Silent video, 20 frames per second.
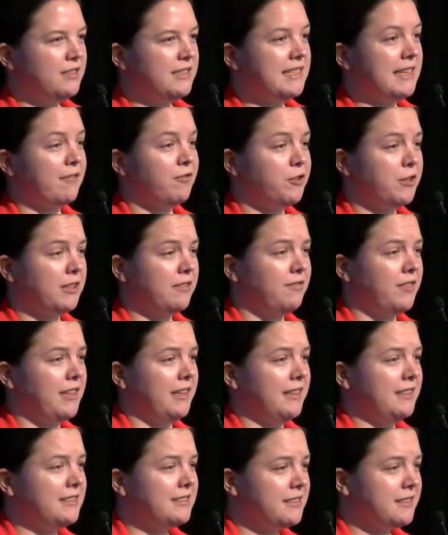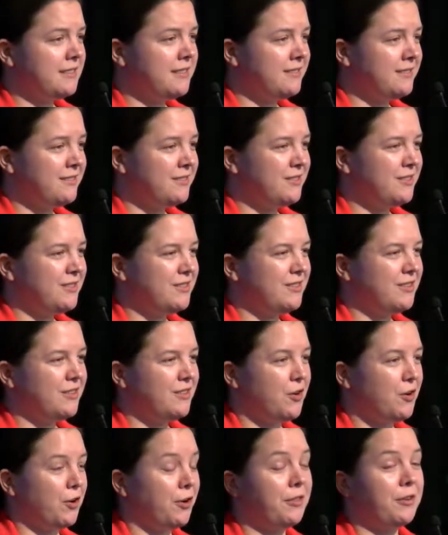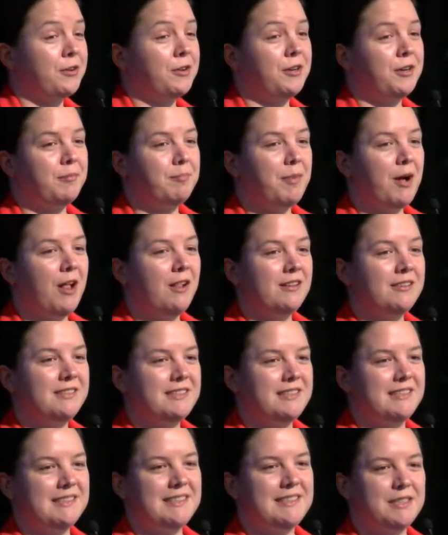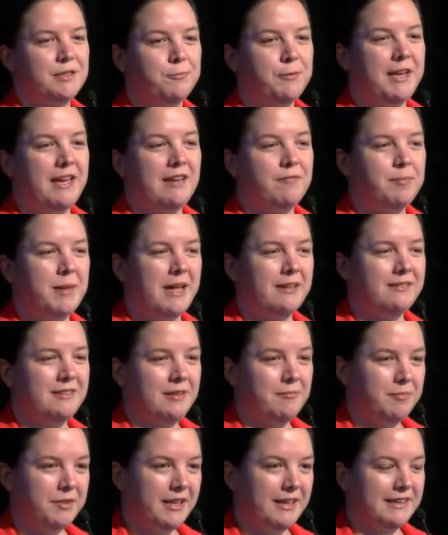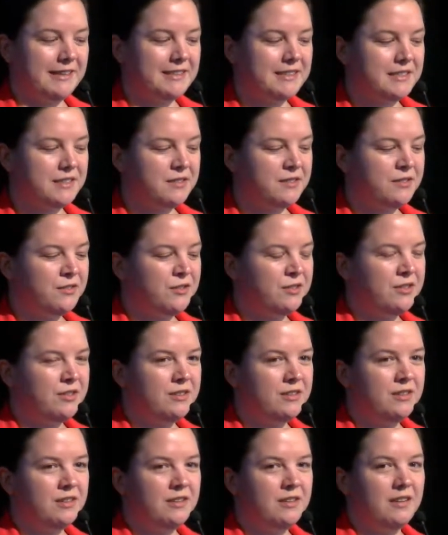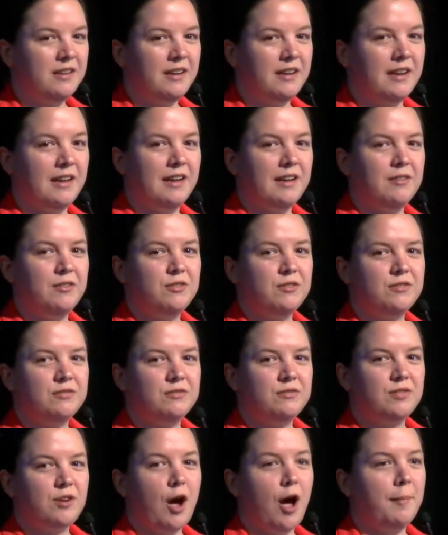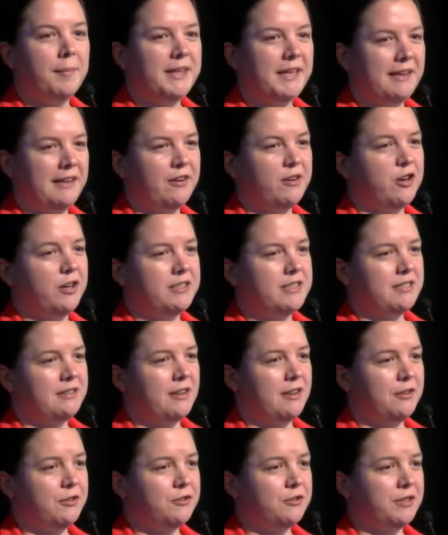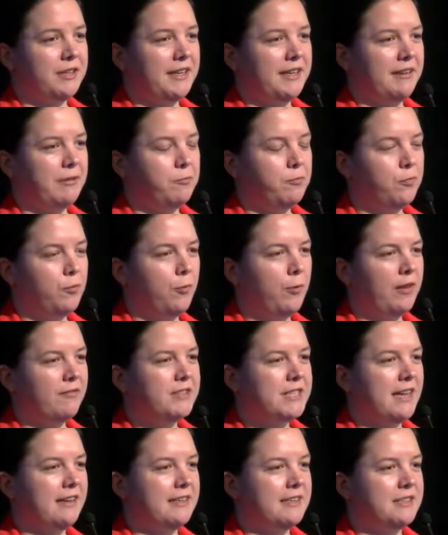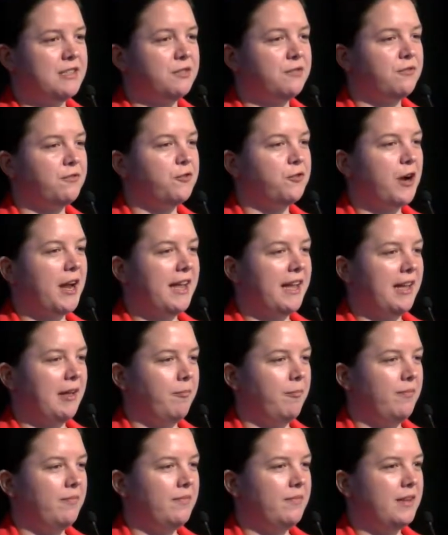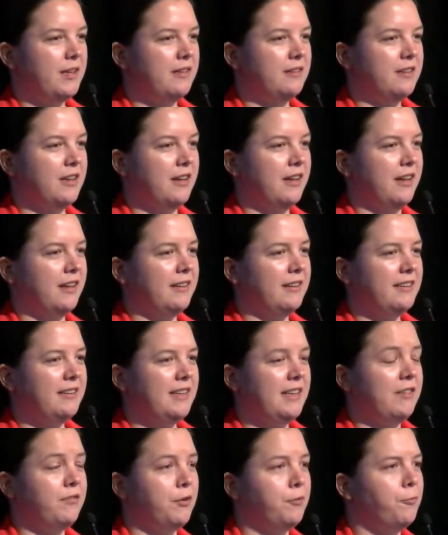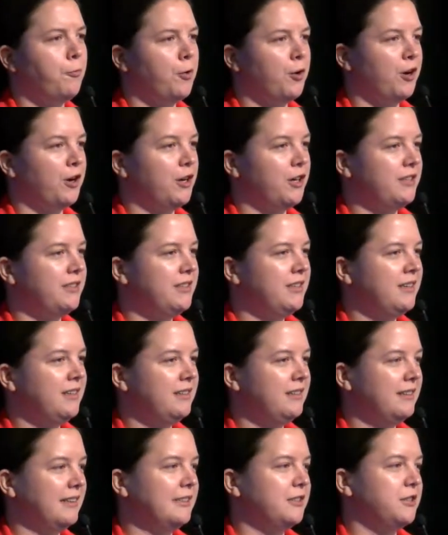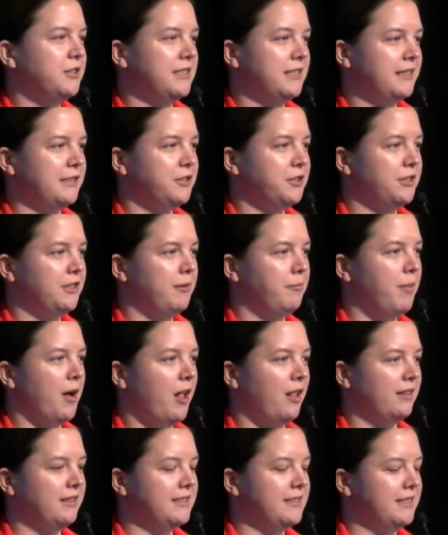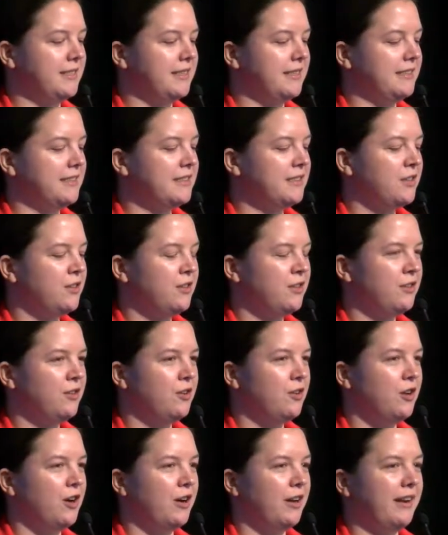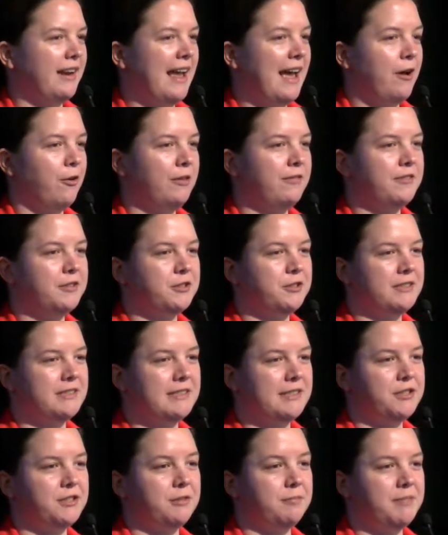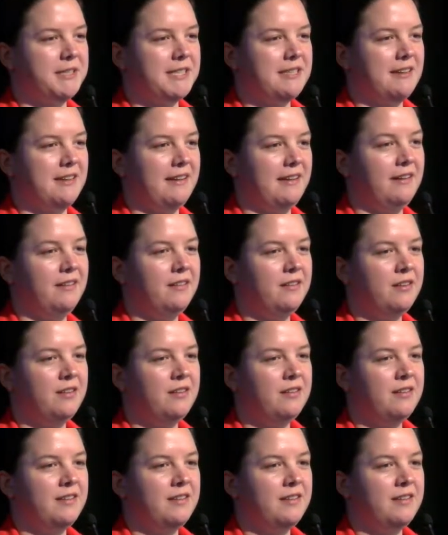Several of these are the current policies that we have in place. Uh, commonly across the country, we've tended to frame, uh, even word, legislation and policies on how efficiency should be done